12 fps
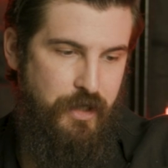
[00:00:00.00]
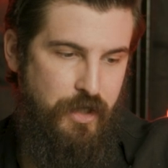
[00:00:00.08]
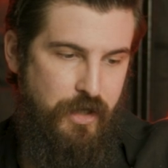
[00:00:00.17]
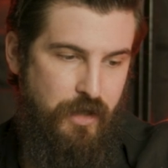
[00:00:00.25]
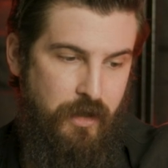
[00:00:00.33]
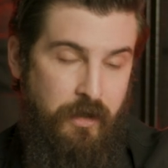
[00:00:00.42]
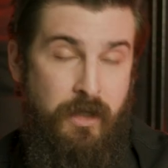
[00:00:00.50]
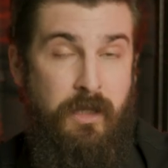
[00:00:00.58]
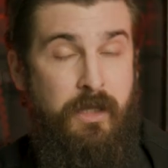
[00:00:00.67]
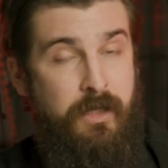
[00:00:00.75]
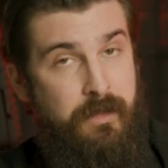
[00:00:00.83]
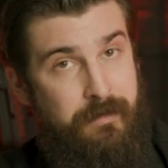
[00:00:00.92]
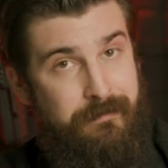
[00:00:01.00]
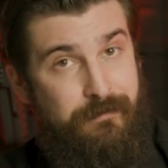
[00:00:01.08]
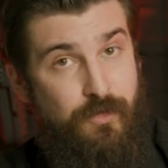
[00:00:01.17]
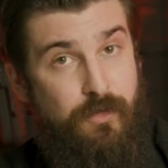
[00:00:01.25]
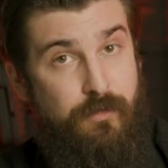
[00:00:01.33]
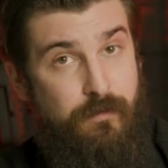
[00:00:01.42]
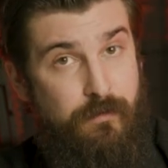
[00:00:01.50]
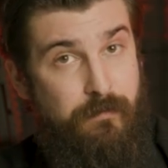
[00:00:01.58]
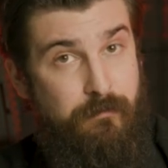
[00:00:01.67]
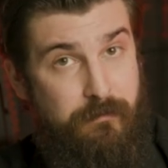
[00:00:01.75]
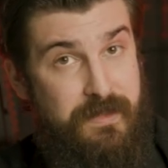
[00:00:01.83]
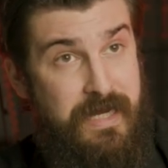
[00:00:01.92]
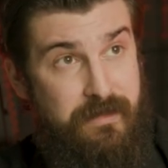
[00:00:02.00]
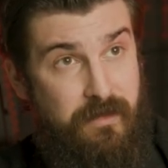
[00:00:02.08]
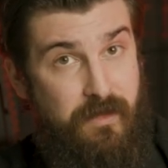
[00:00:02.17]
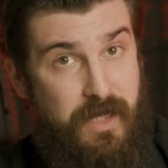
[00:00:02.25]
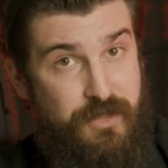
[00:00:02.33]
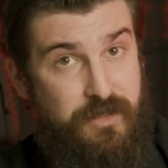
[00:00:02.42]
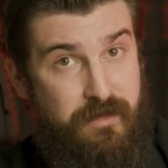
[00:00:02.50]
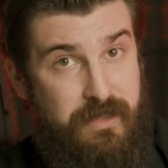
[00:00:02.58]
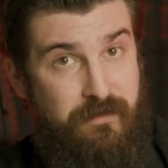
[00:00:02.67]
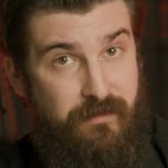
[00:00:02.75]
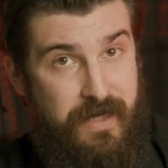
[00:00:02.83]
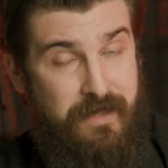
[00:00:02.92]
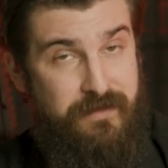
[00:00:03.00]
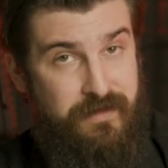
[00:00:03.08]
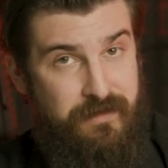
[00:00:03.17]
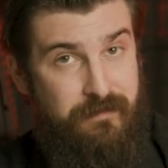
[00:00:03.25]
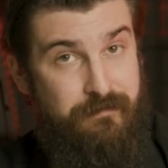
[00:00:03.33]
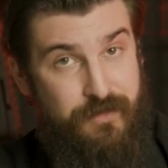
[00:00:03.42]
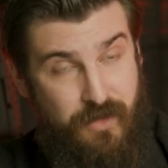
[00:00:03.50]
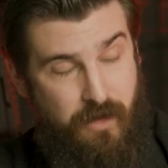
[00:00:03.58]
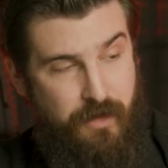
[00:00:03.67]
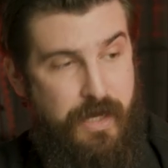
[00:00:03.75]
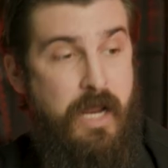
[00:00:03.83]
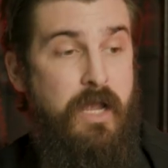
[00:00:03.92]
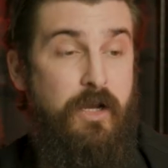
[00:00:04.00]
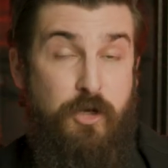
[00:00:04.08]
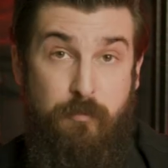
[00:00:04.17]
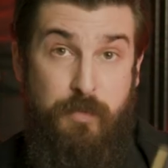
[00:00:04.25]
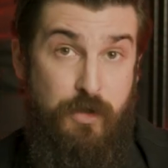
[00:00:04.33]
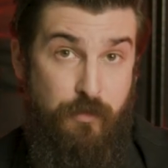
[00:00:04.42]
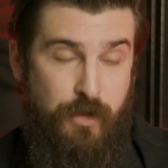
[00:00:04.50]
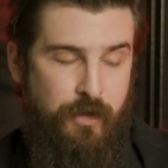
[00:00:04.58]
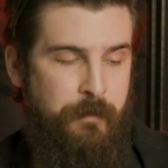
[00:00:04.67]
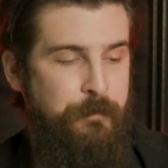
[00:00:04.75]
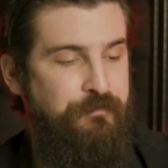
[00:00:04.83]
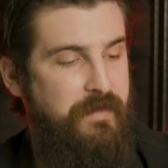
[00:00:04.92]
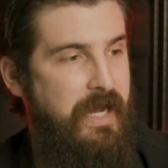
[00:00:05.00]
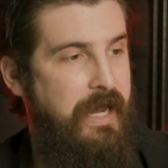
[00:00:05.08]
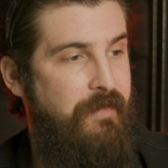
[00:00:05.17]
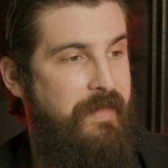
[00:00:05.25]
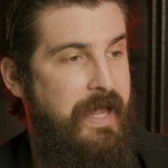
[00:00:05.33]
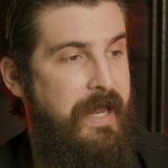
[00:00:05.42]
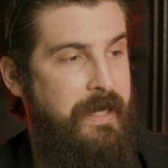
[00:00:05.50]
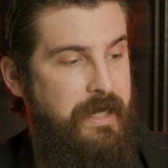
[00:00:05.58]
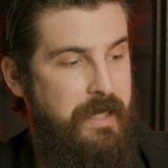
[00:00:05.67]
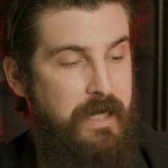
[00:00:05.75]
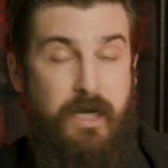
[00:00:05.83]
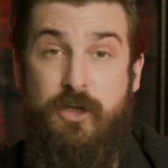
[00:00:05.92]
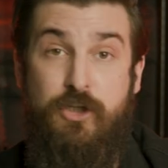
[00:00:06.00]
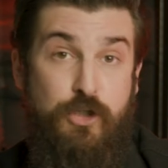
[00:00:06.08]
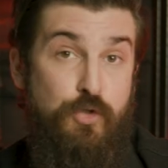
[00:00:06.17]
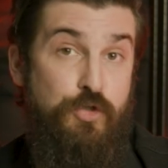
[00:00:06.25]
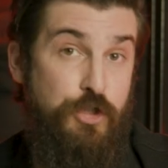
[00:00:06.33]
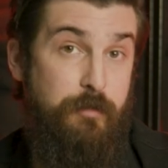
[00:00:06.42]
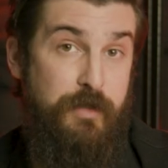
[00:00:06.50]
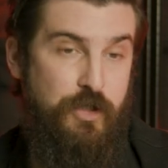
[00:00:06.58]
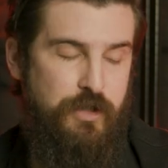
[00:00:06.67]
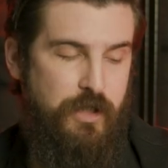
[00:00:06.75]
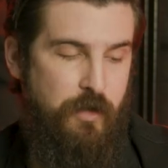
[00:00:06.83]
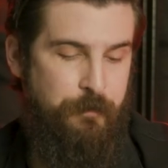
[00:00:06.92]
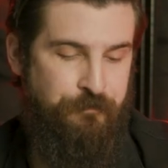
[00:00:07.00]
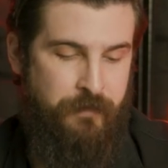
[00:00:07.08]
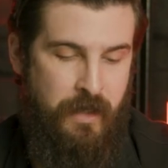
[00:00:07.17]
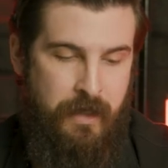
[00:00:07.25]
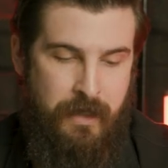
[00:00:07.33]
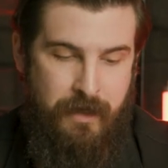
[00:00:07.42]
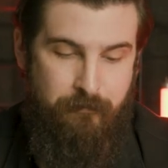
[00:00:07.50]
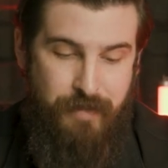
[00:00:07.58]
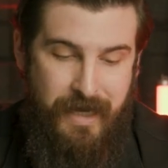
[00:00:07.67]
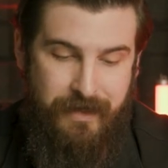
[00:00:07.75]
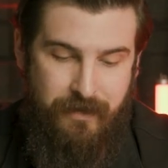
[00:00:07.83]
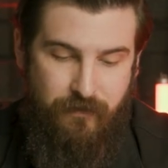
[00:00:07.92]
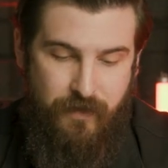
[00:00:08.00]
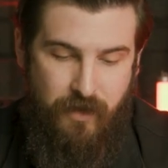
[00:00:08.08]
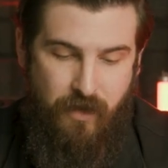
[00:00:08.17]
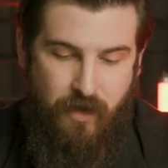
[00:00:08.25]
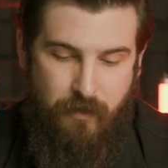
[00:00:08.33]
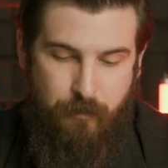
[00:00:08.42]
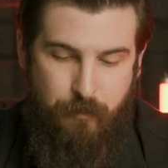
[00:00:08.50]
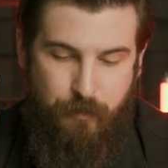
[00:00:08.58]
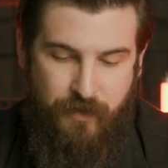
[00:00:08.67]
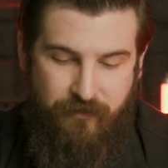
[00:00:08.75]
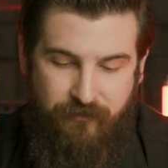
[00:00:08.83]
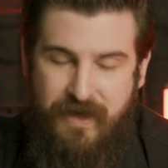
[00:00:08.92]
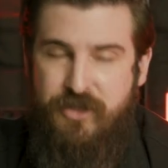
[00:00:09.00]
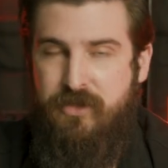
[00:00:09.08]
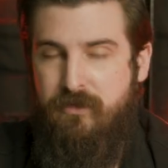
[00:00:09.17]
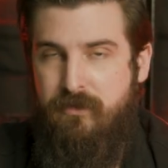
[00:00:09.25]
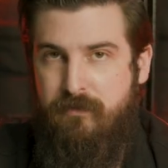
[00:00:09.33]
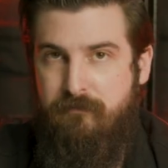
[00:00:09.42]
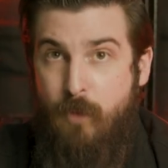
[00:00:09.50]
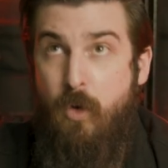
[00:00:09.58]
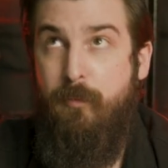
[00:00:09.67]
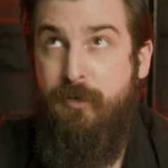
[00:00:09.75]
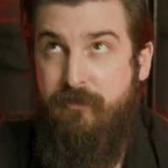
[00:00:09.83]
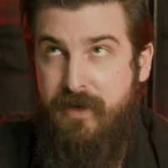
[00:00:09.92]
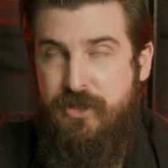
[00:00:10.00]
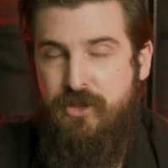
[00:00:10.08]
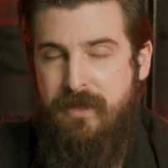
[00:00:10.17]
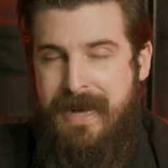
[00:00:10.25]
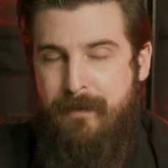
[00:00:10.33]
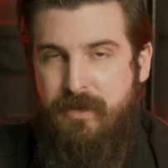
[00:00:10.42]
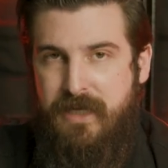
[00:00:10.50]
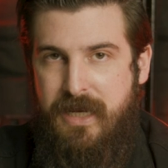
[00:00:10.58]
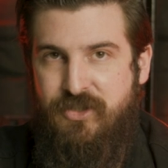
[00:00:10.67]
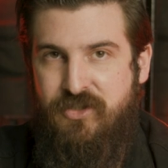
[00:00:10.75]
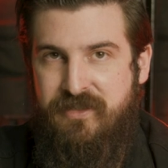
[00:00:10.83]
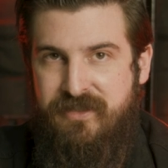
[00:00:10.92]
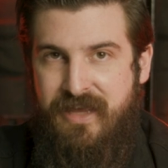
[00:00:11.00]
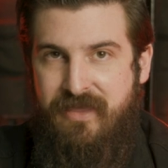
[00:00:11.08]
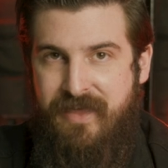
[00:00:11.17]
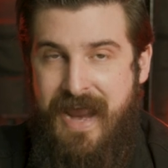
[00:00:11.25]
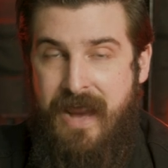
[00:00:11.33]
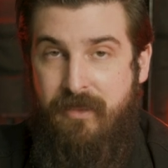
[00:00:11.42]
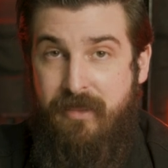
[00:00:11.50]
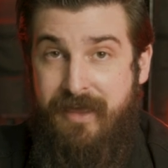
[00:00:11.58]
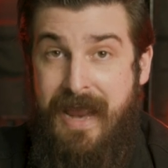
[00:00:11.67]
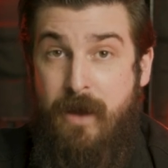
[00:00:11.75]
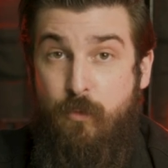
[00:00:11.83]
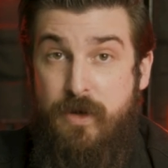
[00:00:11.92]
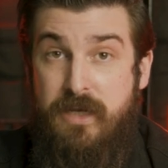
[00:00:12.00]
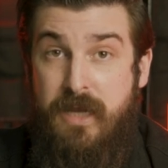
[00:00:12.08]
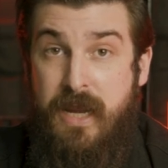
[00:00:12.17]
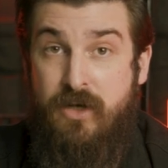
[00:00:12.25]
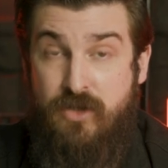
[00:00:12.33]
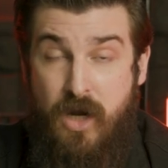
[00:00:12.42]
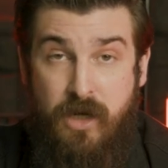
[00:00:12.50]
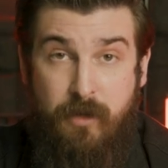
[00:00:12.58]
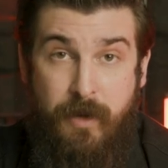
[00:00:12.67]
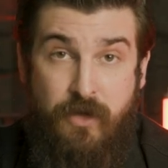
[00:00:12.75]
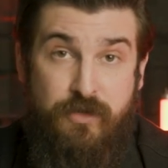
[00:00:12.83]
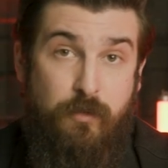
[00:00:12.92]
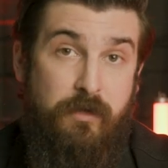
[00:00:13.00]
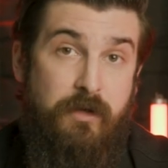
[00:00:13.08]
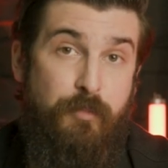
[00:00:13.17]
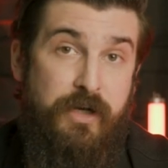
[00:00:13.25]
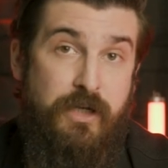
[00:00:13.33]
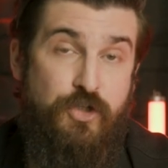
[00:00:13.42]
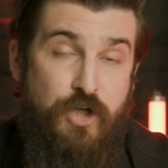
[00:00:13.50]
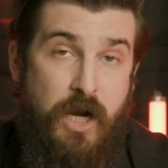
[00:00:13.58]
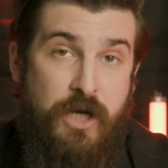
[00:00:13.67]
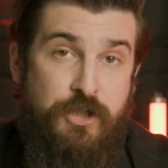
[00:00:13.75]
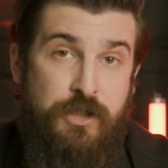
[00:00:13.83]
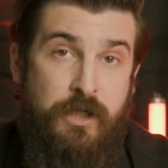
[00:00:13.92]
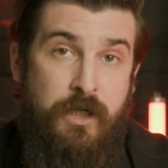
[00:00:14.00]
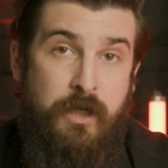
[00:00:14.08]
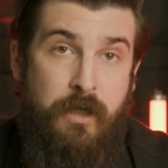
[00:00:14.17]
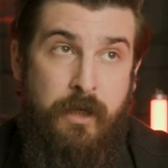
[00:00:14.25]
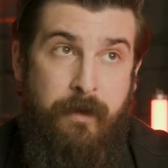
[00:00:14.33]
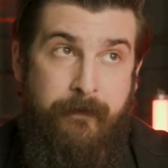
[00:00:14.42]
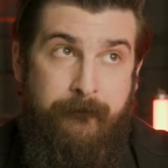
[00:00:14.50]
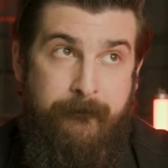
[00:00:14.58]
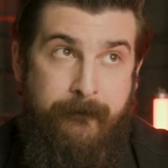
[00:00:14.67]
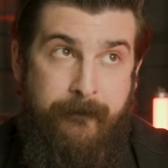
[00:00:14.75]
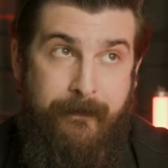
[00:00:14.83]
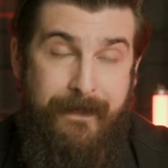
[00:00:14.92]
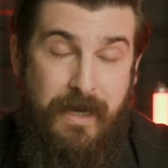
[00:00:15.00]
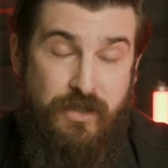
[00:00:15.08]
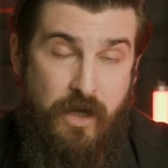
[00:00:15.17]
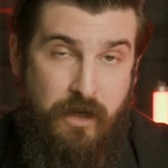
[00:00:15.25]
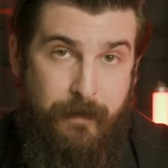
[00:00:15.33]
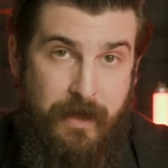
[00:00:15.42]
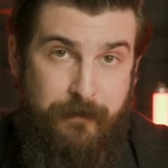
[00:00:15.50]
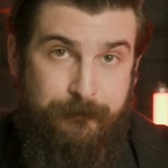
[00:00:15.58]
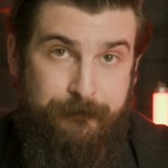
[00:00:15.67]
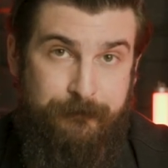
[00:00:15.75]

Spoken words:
into your technologically advanced, computer, and then you should be good to go. But there are more professional applications than that we can talk about. So we're going to bring in Josh and talk about it.